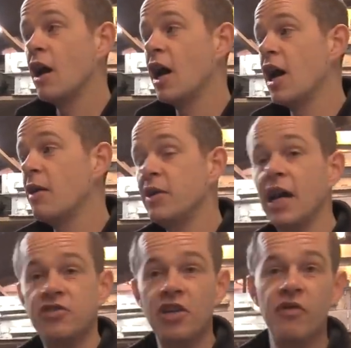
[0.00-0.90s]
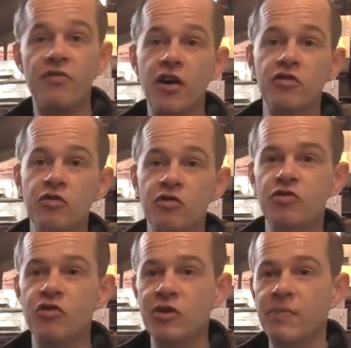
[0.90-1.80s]
Um, yeah, so phone calls
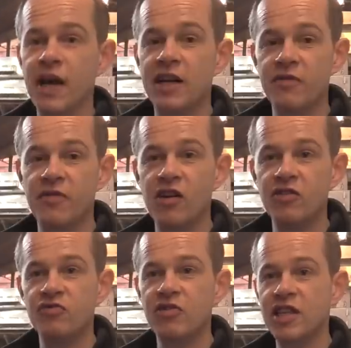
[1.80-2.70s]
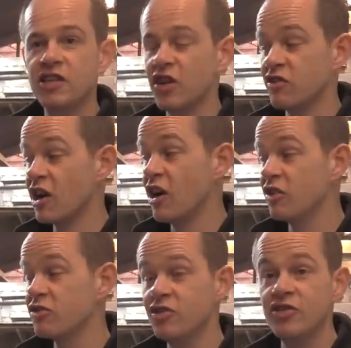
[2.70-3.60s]
for ordering bait in advance really. So
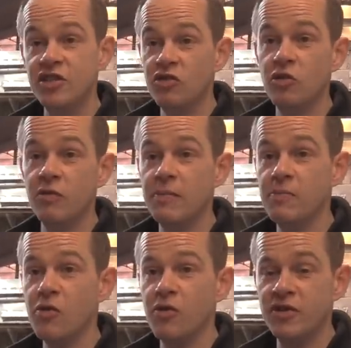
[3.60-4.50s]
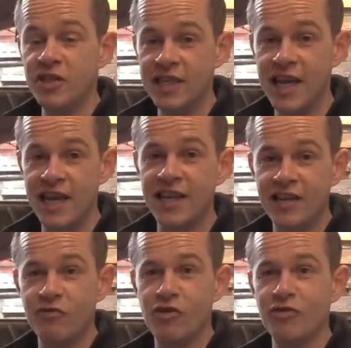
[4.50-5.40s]
casters is normally important to get
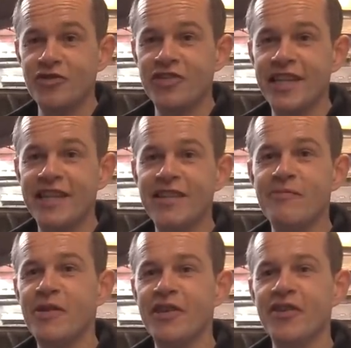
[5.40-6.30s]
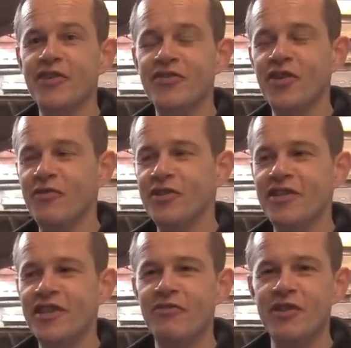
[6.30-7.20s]
your orders in yeah. because
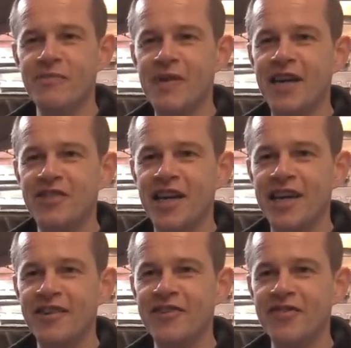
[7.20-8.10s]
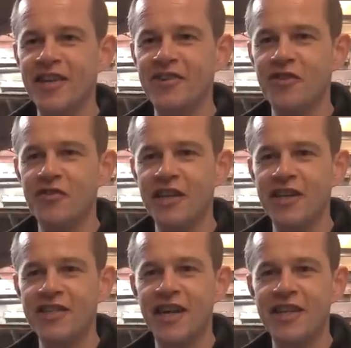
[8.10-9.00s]
obviously with the match anglers they do
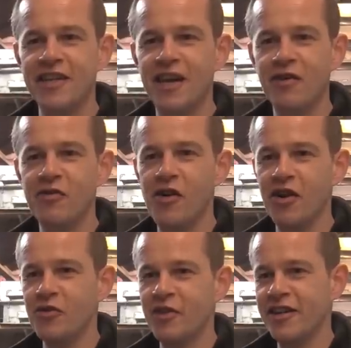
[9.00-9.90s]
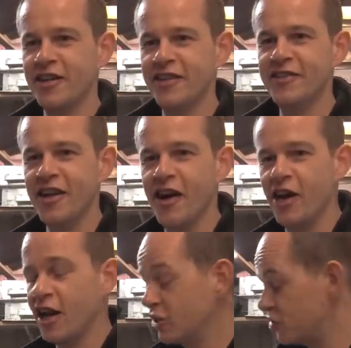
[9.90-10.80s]
get taken up quite quickly. So yeah,
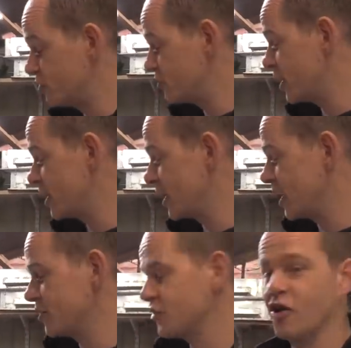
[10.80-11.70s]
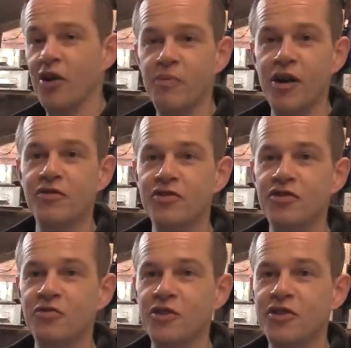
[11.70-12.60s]
and as you've seen, it's not a
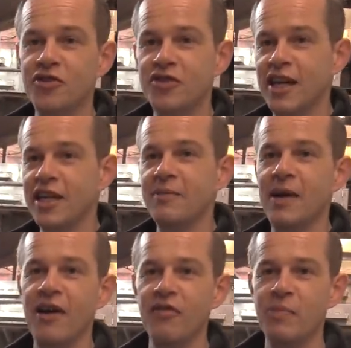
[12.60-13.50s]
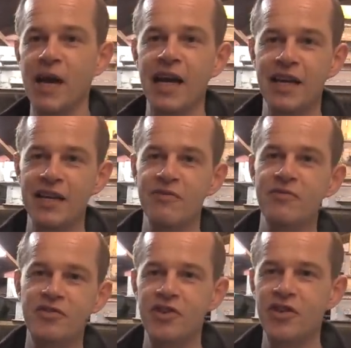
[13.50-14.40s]
process. We just take them out of a bag and give
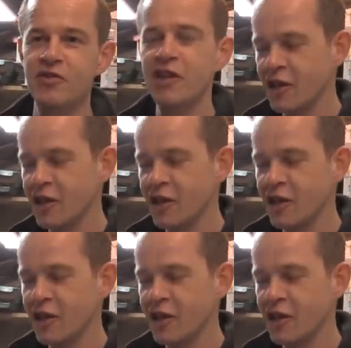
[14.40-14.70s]
them to you.